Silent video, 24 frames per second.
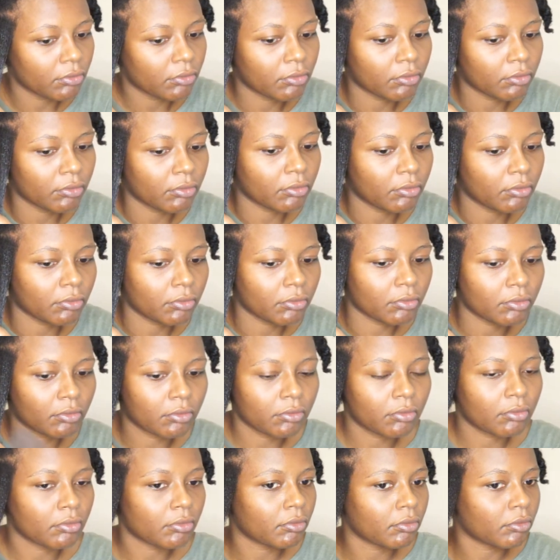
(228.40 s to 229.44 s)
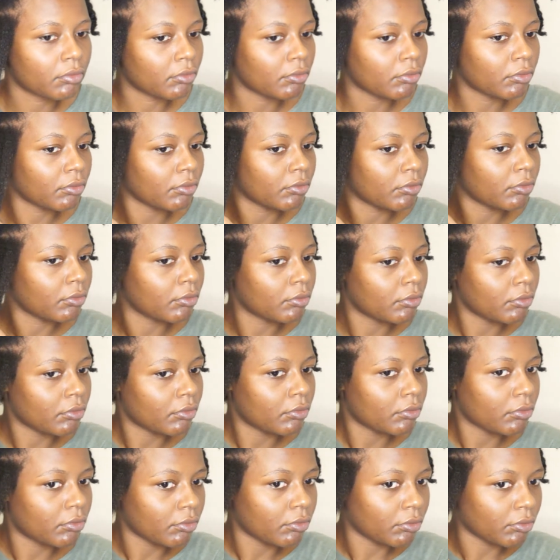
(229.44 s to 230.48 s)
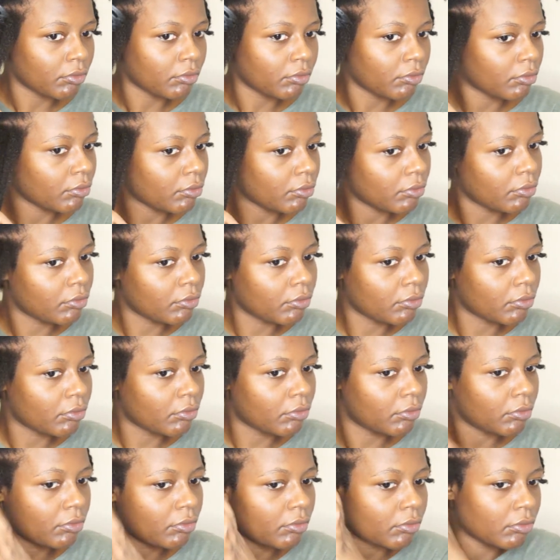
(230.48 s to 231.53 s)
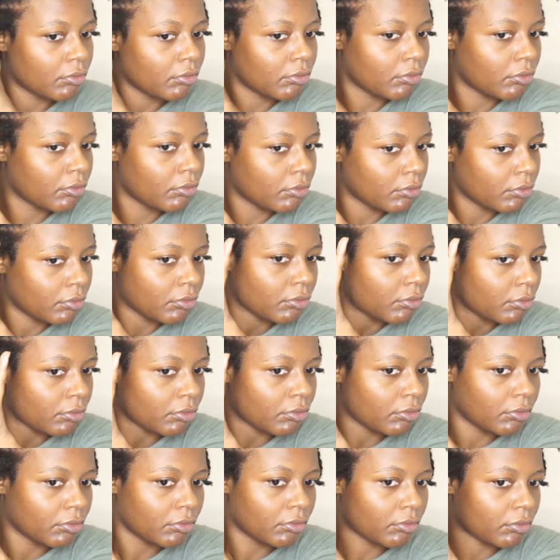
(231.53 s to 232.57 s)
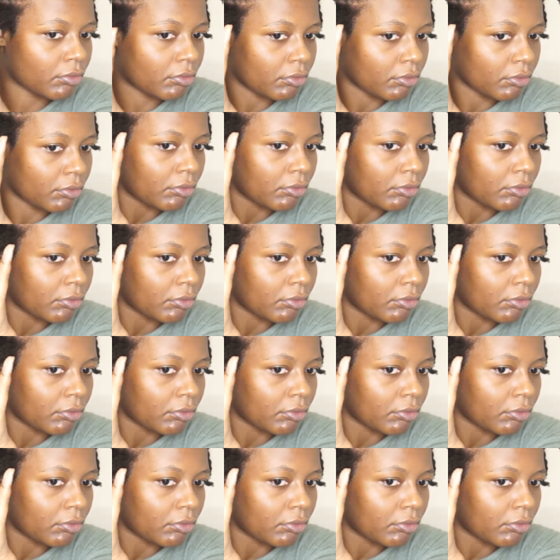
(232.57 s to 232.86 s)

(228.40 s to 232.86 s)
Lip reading: [no speech]